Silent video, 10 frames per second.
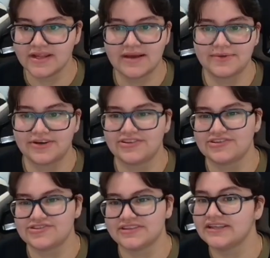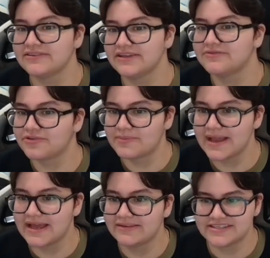I'm not gonna touch the date
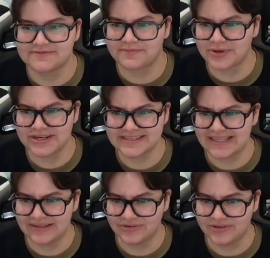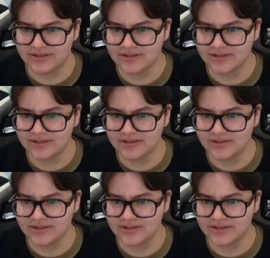format. This is pretty standard.